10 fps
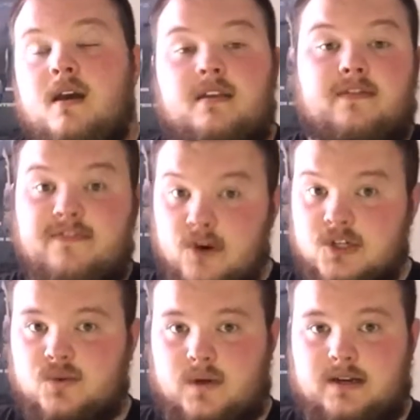The
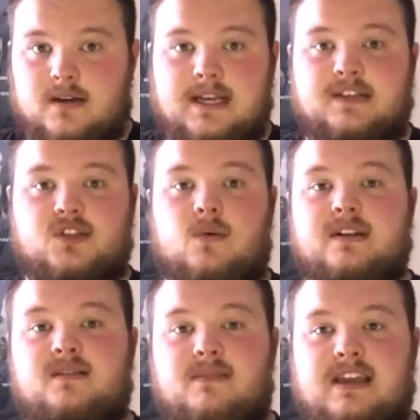first one is
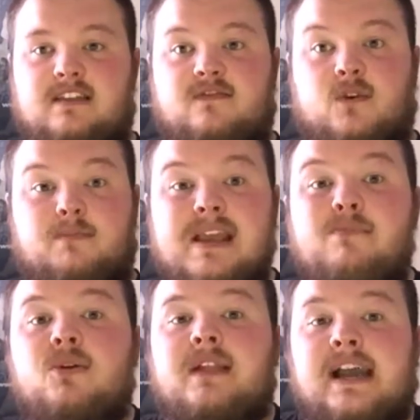going to be for
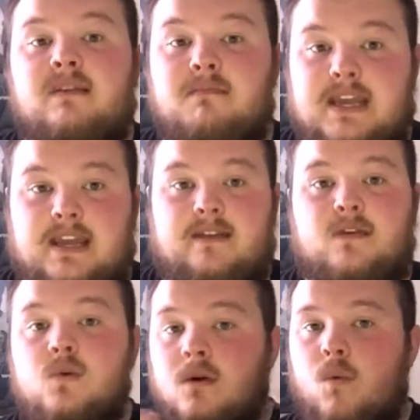people like me. If
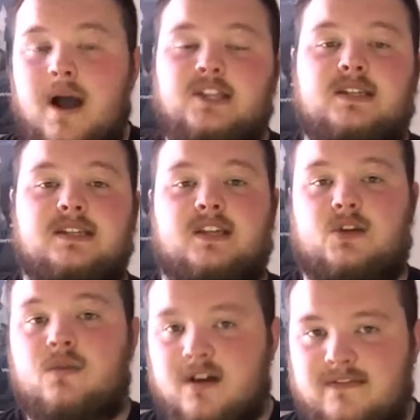you are watching this and
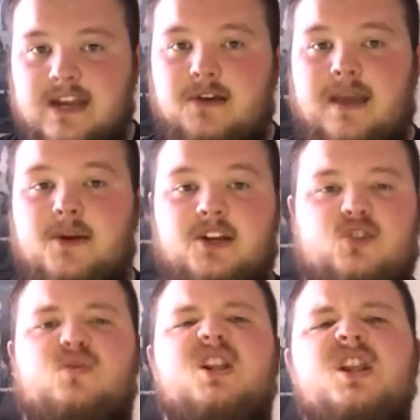you are a video gamer and
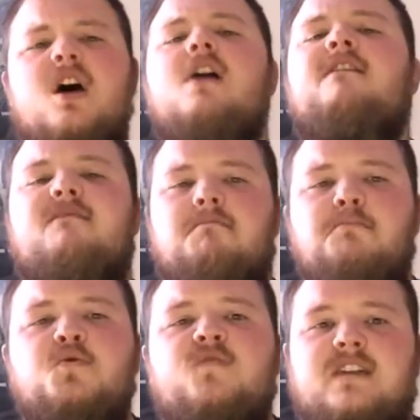you love
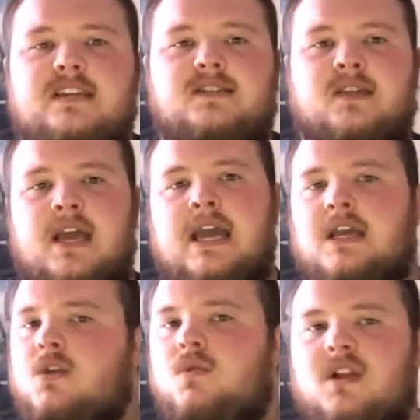movies,
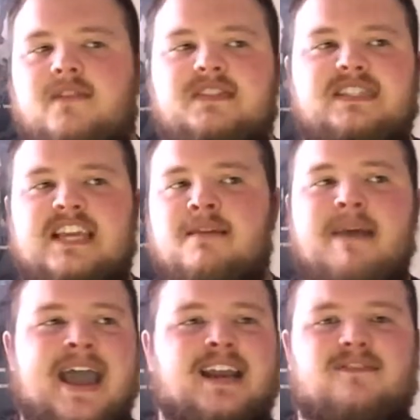you love
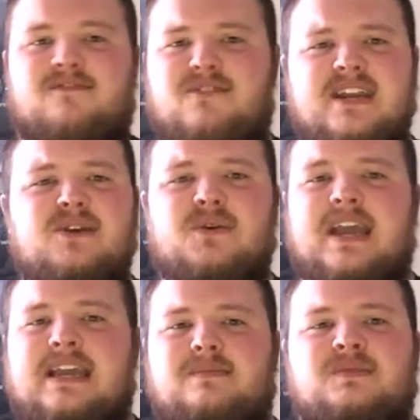cinematic video
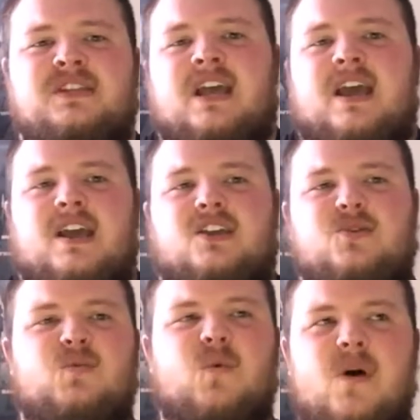games,
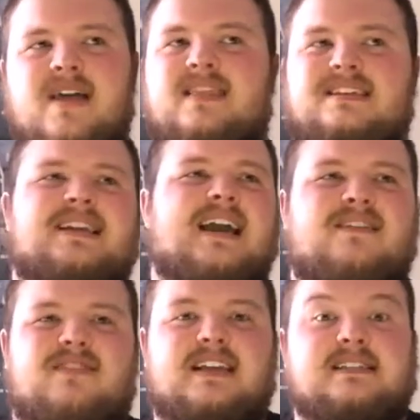you want these kind
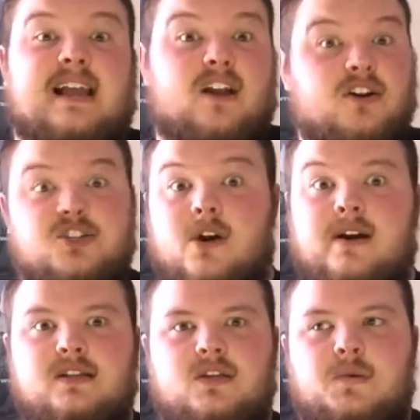of things like
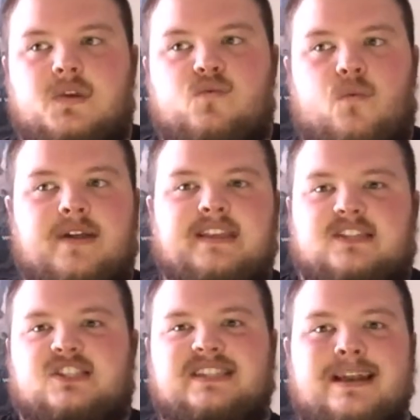Uncharted 2, you want
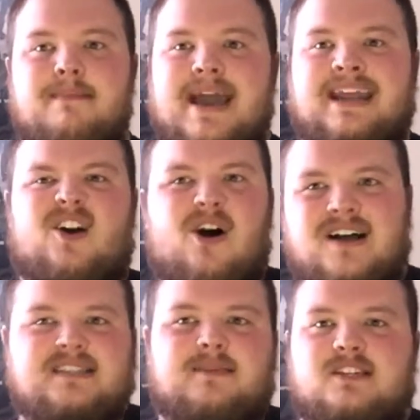these cinematic
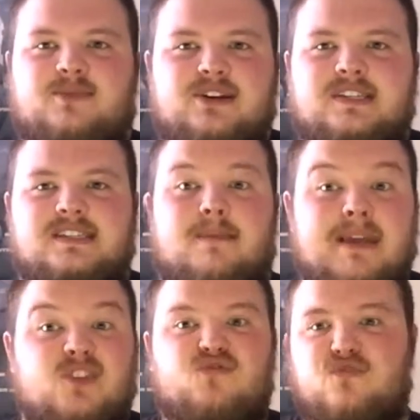awesome experiences that
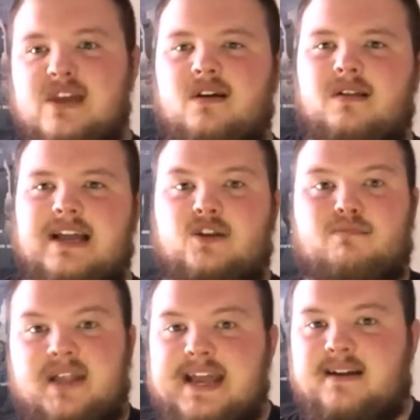make you feel like you're
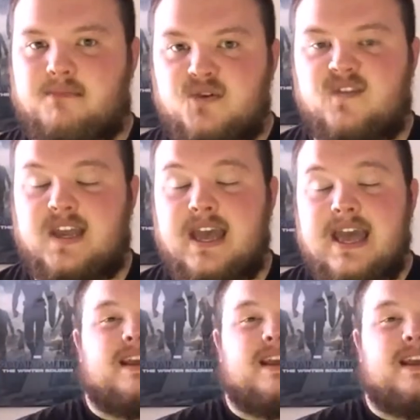playing a movie.